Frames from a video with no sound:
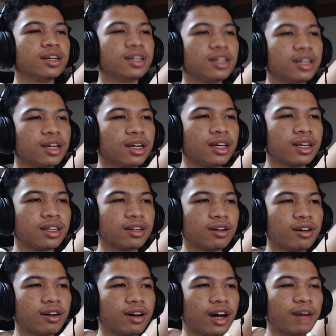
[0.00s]
and
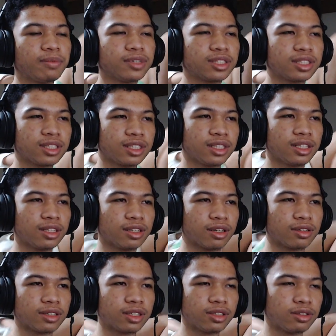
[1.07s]
obviously you know
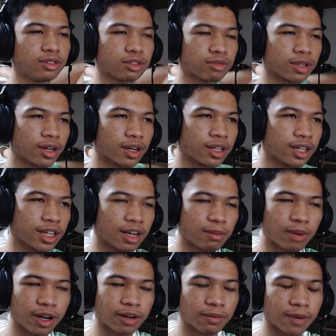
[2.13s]
the news regarding
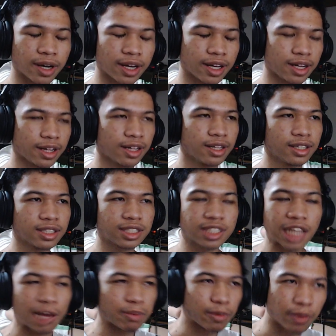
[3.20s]
about my
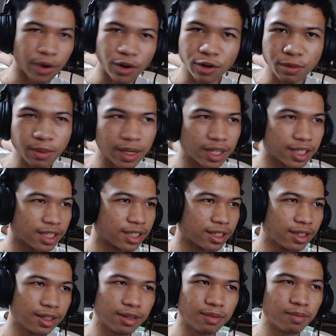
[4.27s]
Staff of Homa and
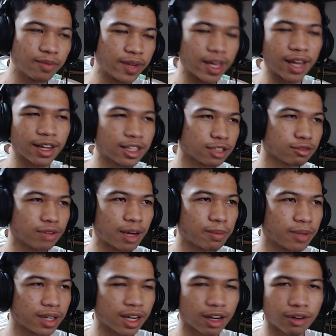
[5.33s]
Magellan's weapon
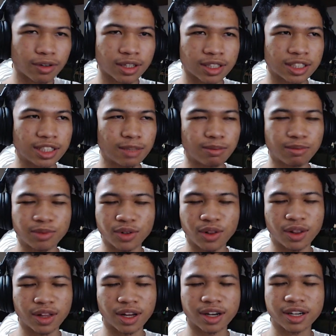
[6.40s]
Aqua
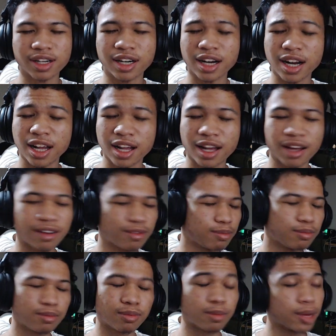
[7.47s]
Simulacra. I
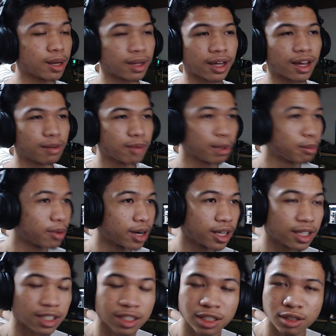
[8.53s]
my god, my brain
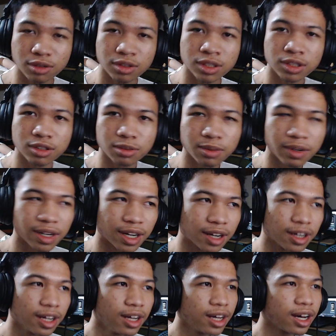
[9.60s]
is so stupid right now.
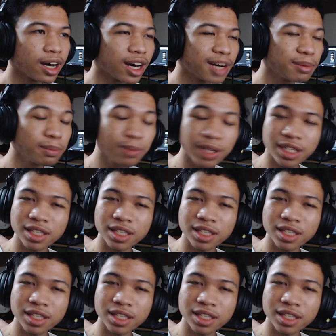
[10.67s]
Um, but